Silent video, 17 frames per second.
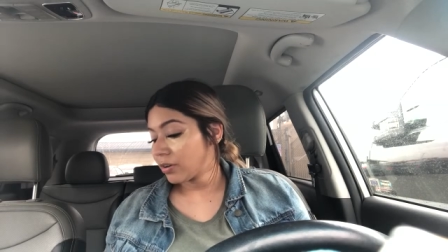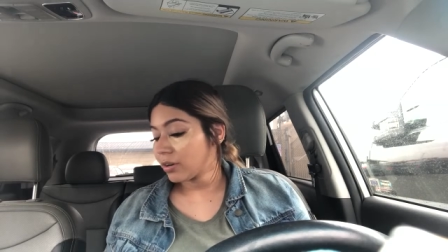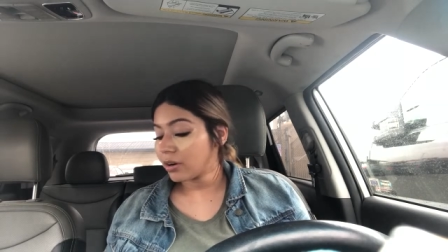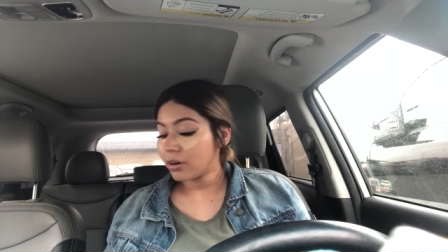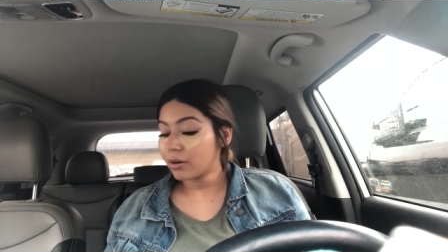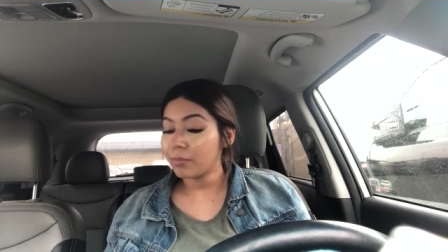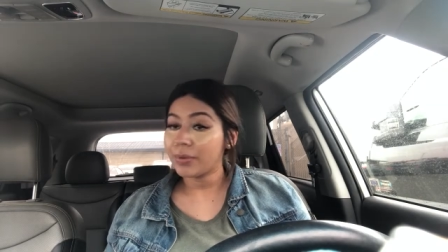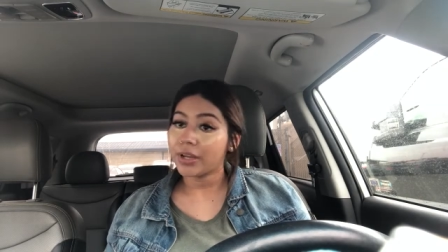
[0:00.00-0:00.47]

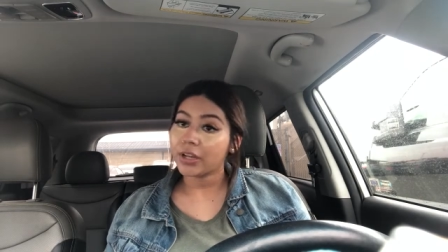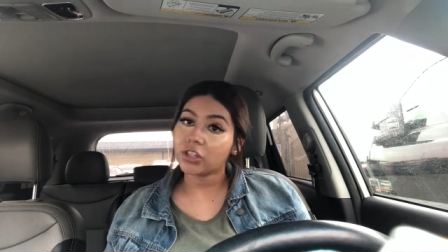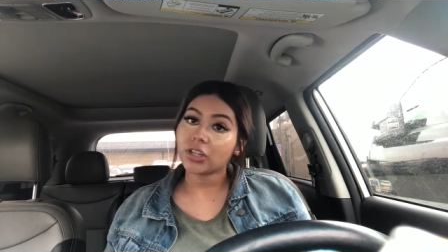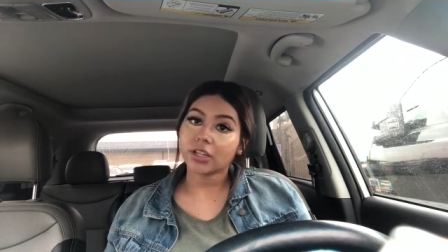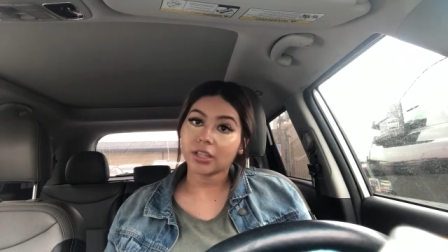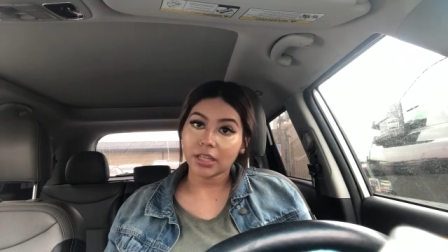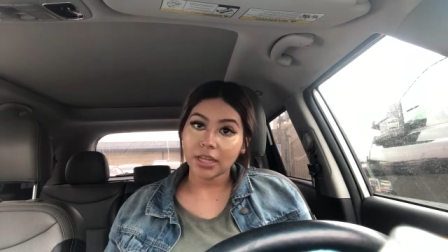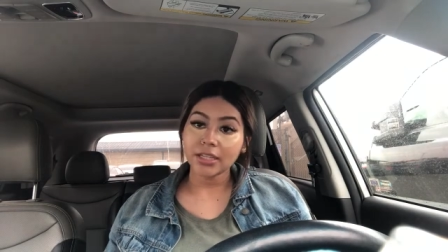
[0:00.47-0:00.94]
No,
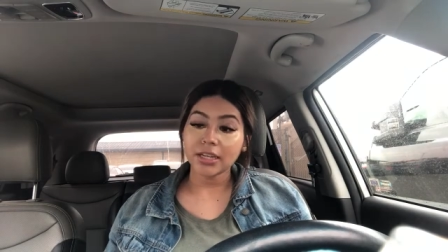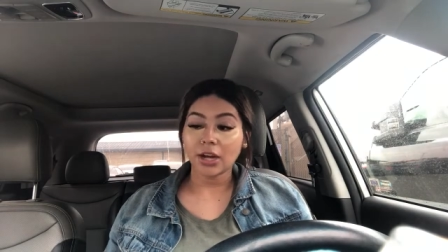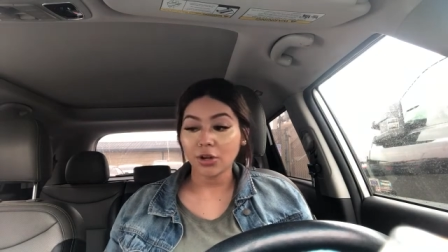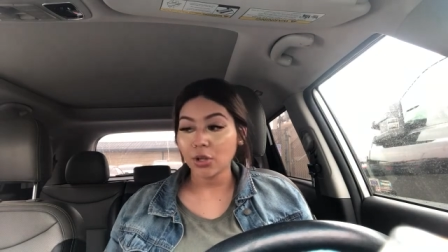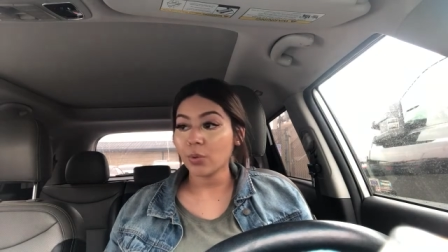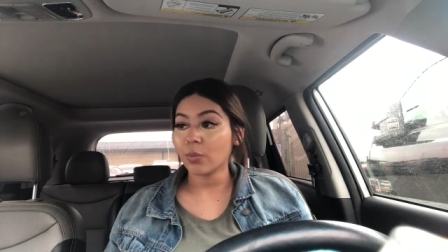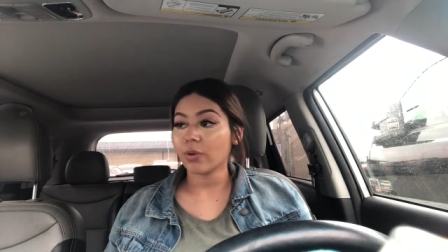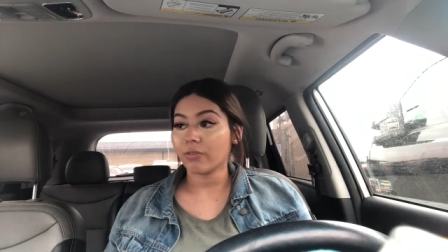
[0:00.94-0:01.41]
bitch, like, that's
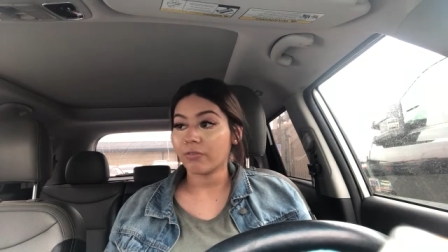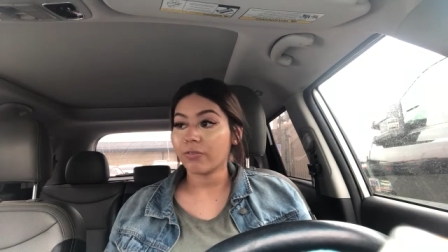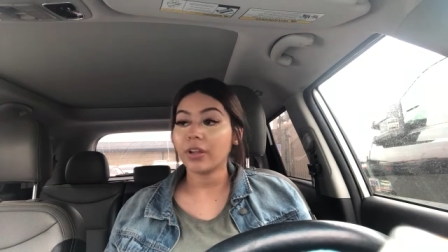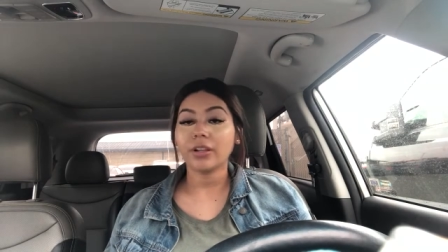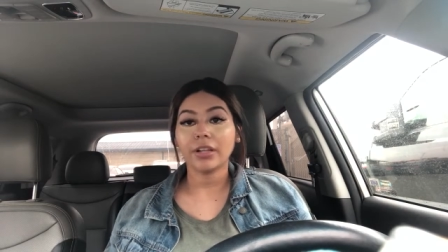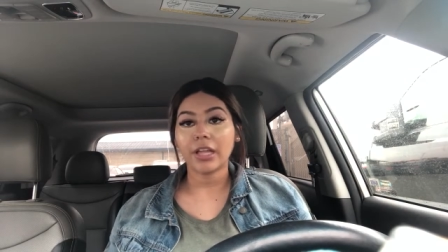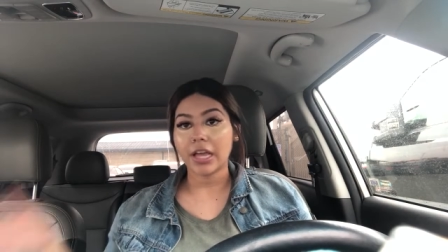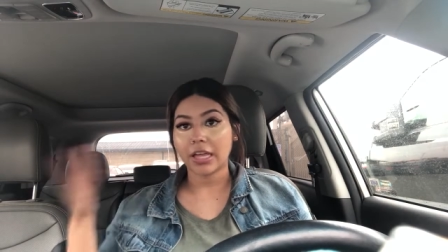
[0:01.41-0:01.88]
how you were
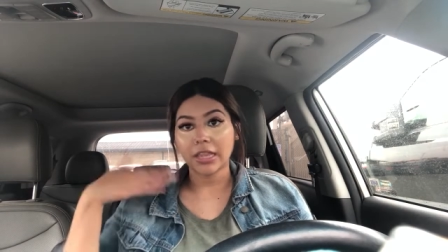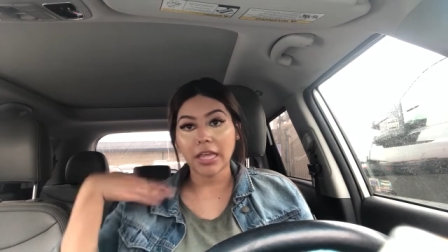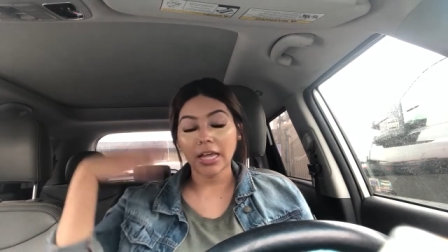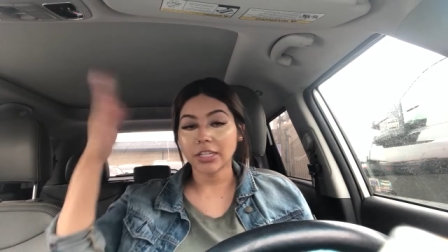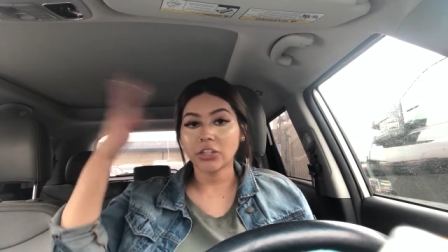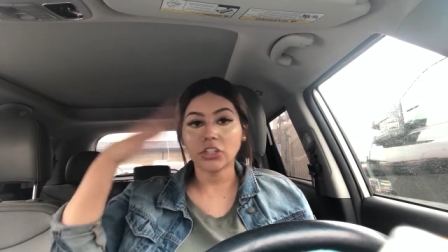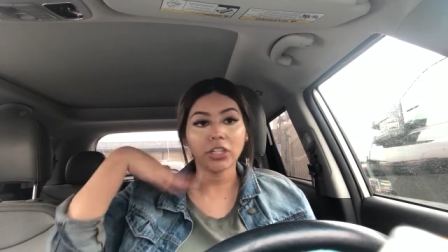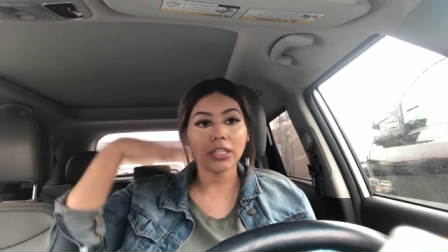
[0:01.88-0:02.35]
feeling.
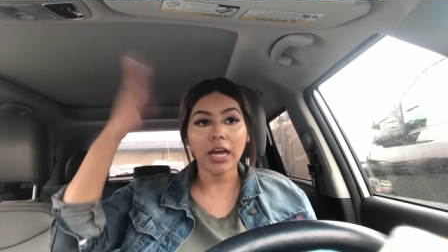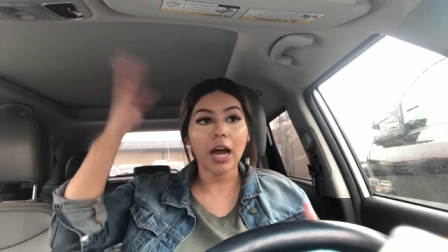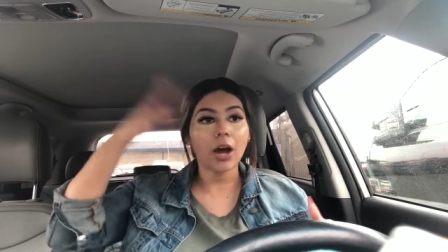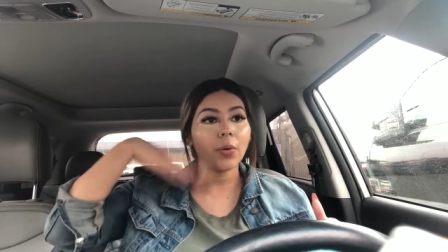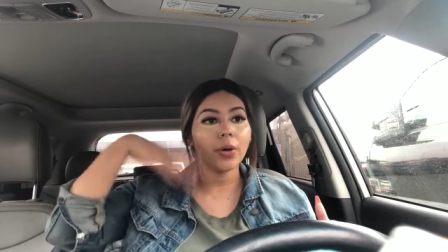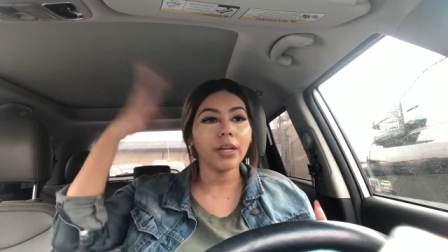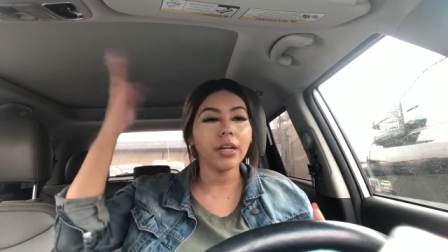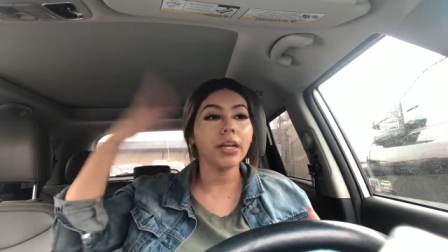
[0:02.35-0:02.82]
That's just
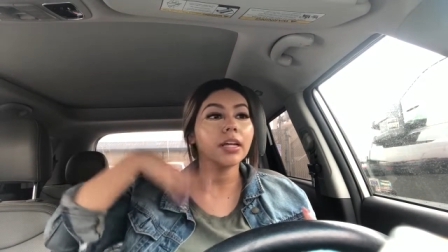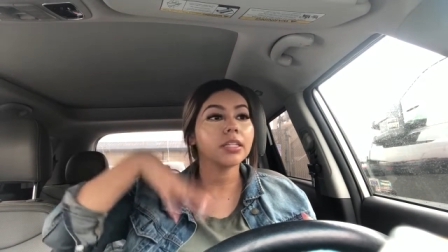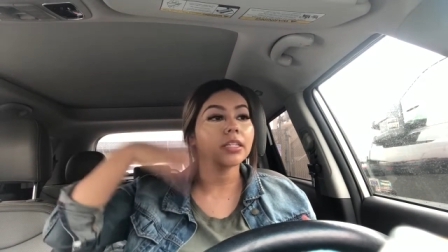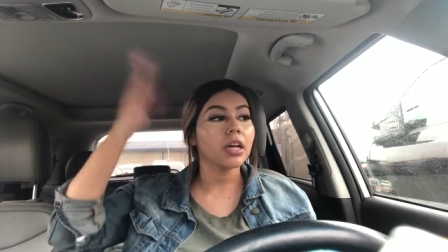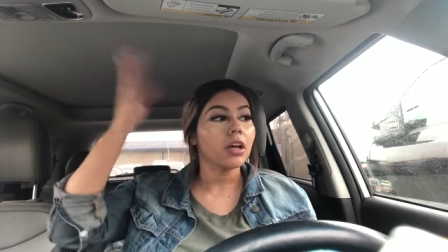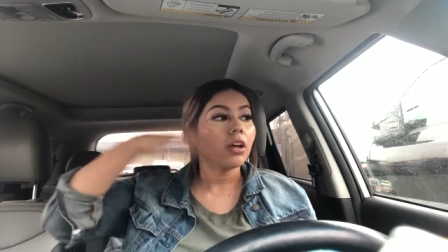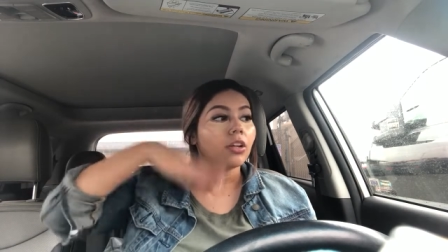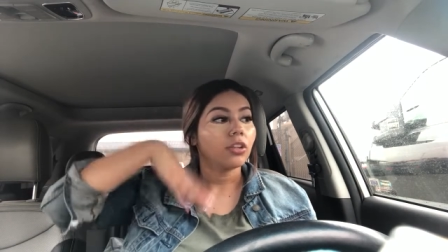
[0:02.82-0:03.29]
how it is.